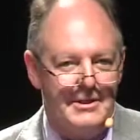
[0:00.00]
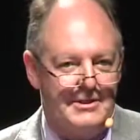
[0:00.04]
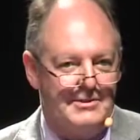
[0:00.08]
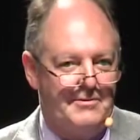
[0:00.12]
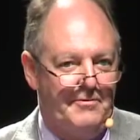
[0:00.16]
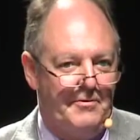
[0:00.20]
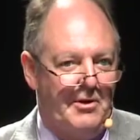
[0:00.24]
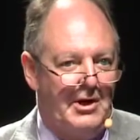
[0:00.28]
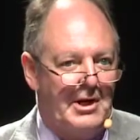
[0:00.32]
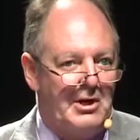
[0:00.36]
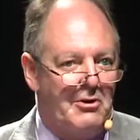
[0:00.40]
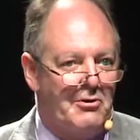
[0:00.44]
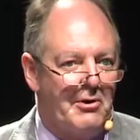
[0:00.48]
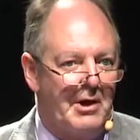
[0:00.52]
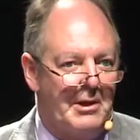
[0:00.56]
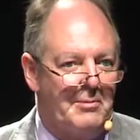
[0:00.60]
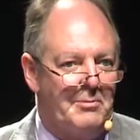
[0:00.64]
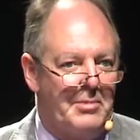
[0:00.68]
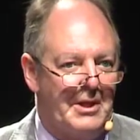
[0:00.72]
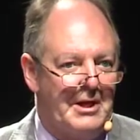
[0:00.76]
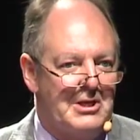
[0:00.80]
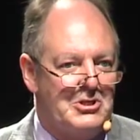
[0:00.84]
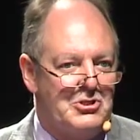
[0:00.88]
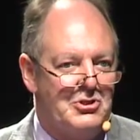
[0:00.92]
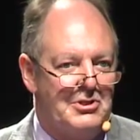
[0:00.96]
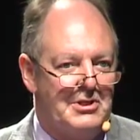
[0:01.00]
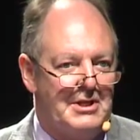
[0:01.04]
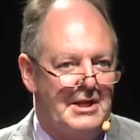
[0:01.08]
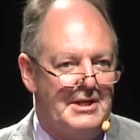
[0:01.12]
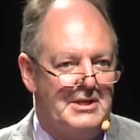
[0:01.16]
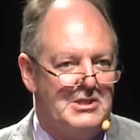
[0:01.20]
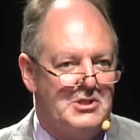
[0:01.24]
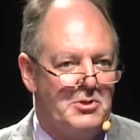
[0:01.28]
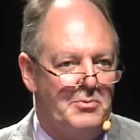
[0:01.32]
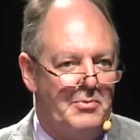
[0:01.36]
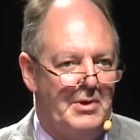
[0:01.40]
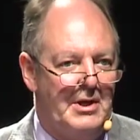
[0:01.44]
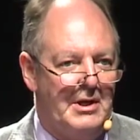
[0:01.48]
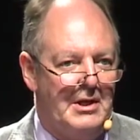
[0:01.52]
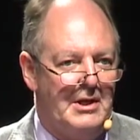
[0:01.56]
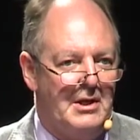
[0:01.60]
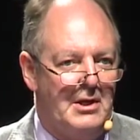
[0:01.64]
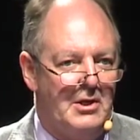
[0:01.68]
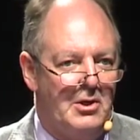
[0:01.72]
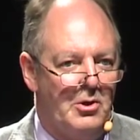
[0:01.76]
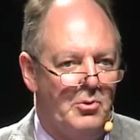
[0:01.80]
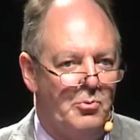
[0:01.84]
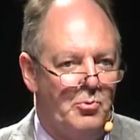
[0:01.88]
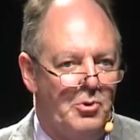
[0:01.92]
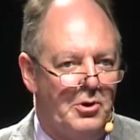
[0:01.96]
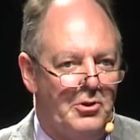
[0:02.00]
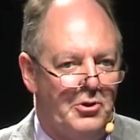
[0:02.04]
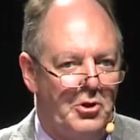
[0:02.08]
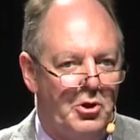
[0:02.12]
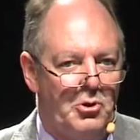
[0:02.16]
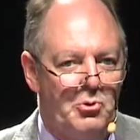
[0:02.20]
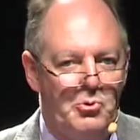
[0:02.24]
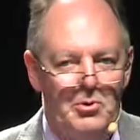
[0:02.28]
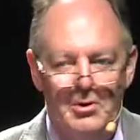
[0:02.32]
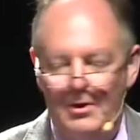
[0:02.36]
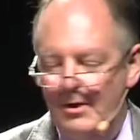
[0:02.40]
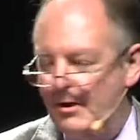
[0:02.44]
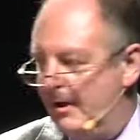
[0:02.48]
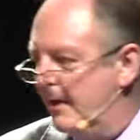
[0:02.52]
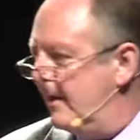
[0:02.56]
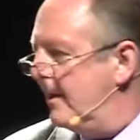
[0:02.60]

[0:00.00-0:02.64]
it's a very great pleasure indeed to be with you.